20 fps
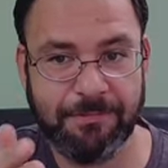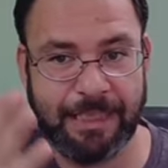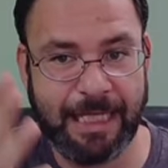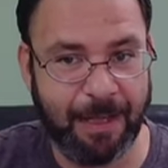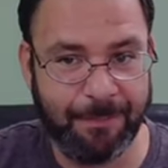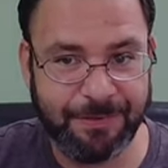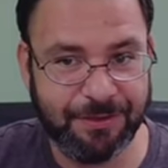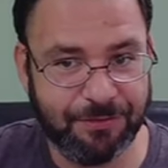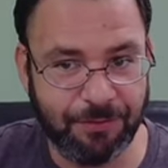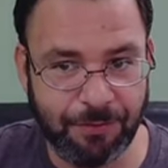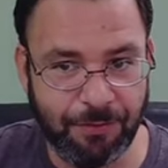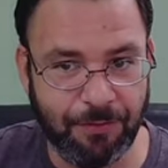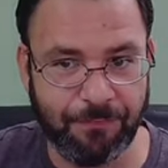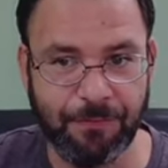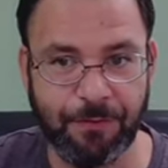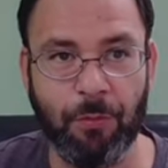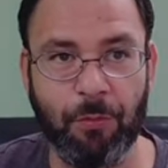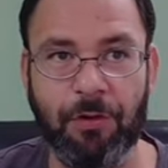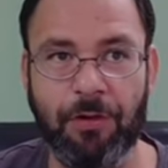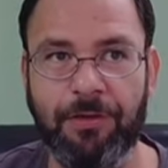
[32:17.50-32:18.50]
happens all
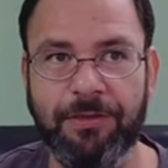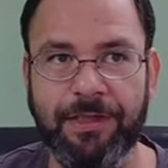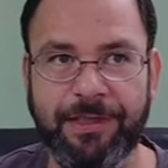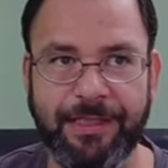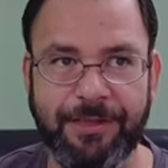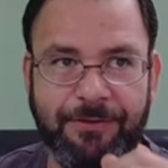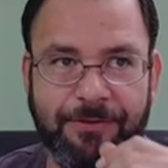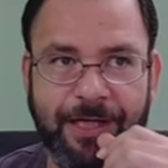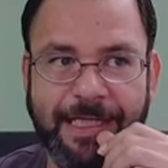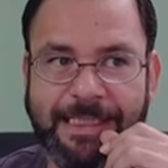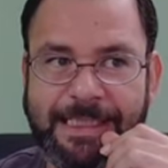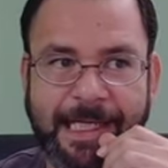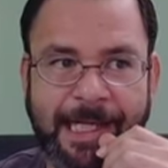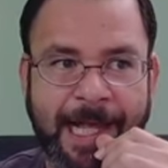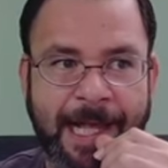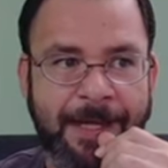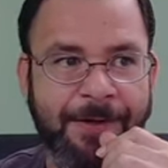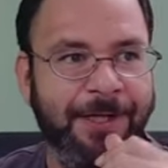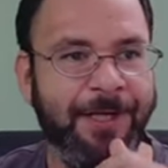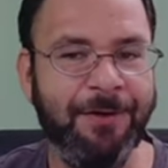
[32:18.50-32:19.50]
over the world, nothing crazy.
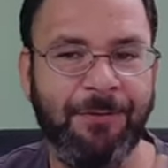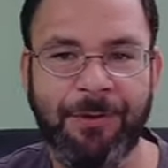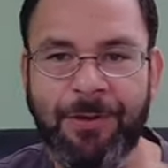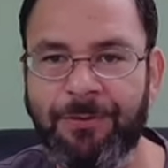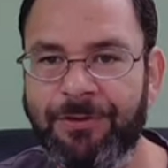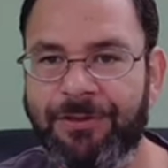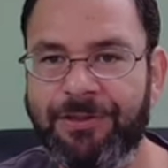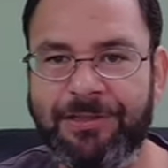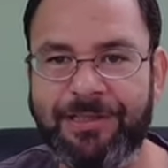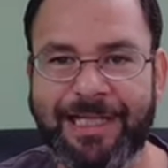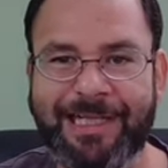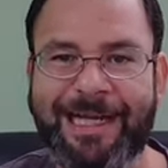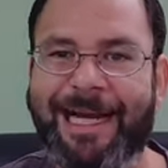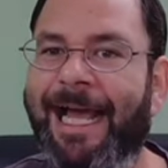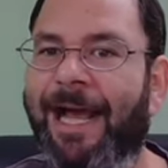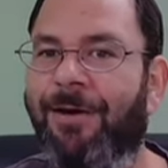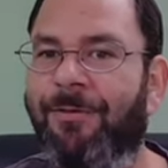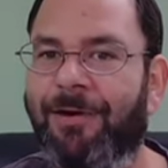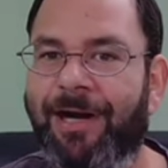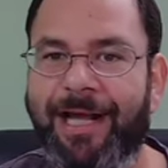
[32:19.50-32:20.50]
You know, we were just like an
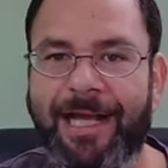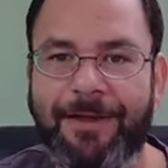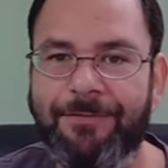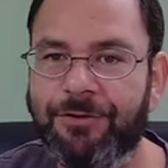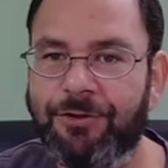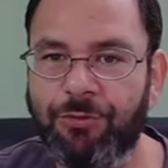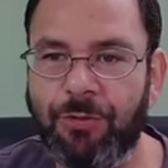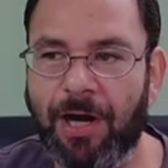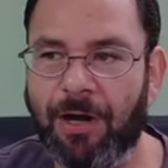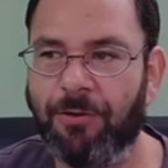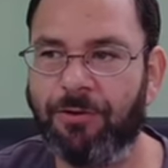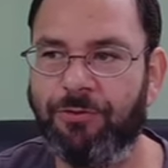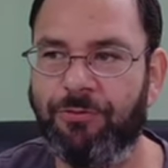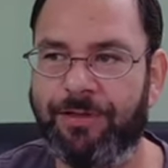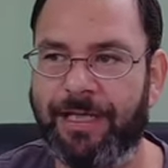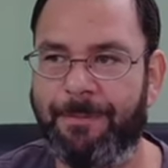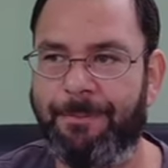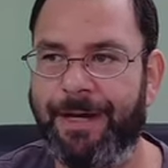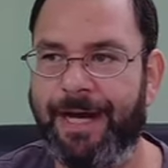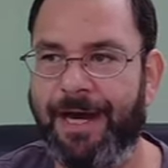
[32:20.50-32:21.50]
hour and a half, 2 hours
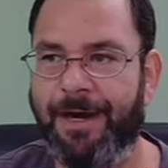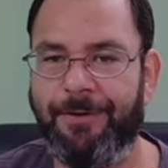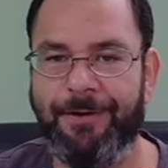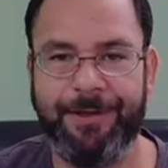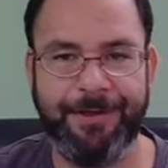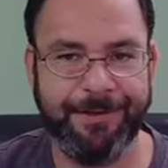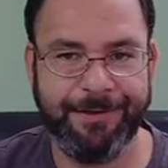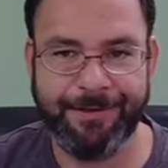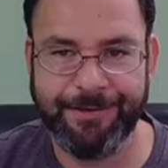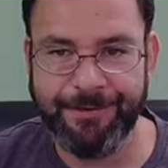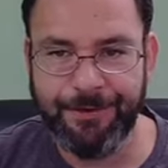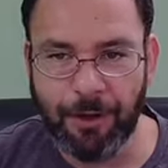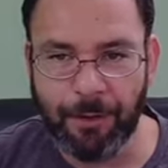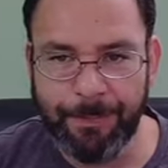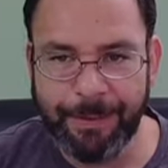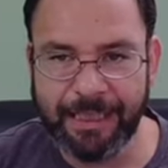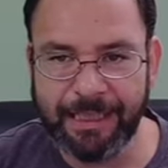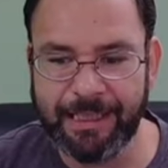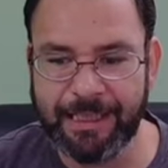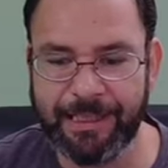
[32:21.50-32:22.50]
without power, no
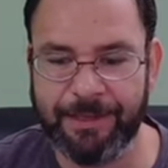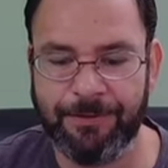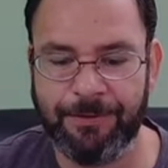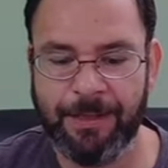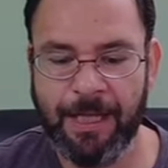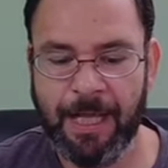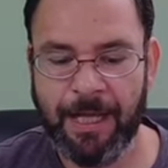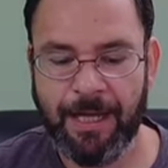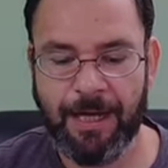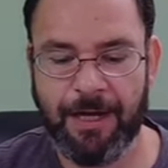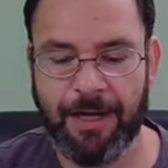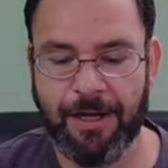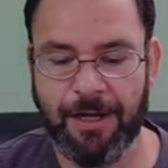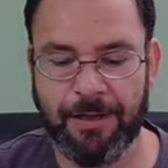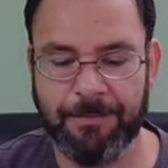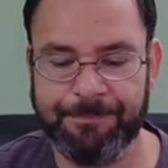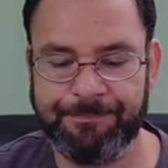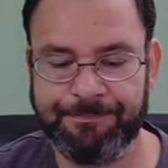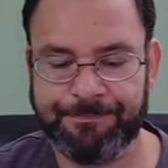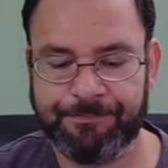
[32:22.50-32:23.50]
big deal.
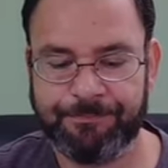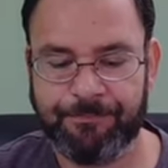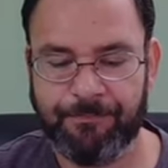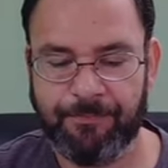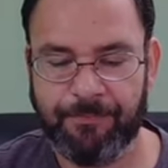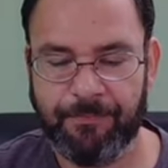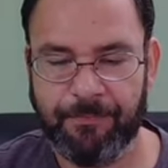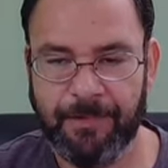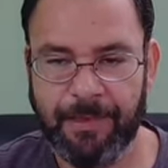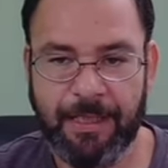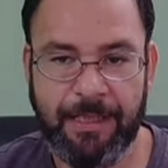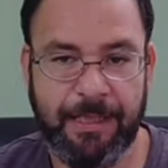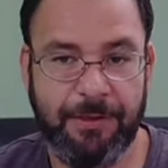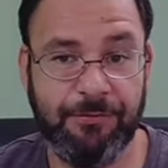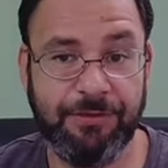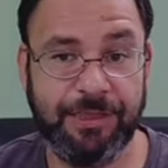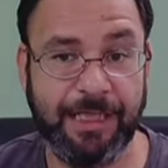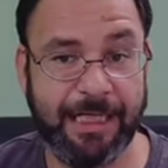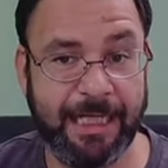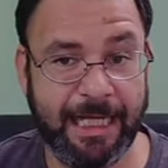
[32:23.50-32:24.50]
It
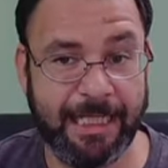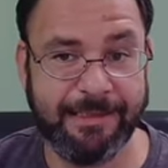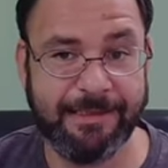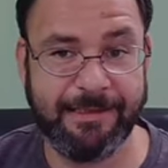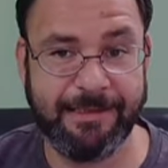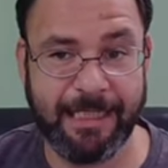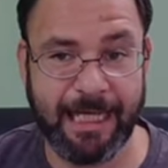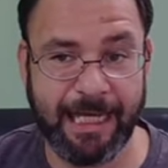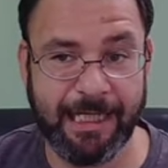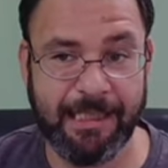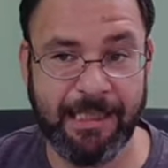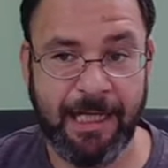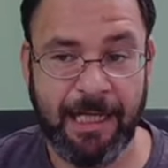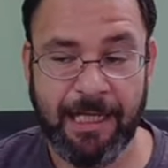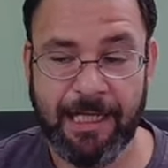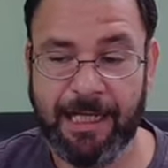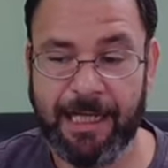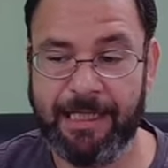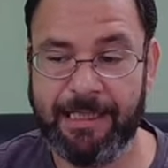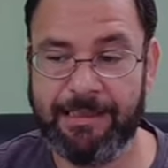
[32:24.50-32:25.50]
was a nice night,
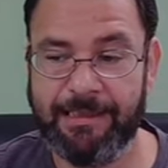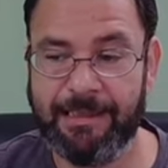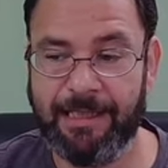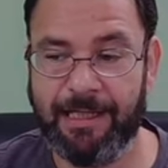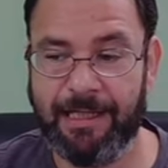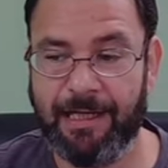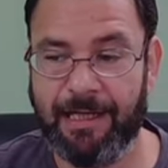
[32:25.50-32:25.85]
and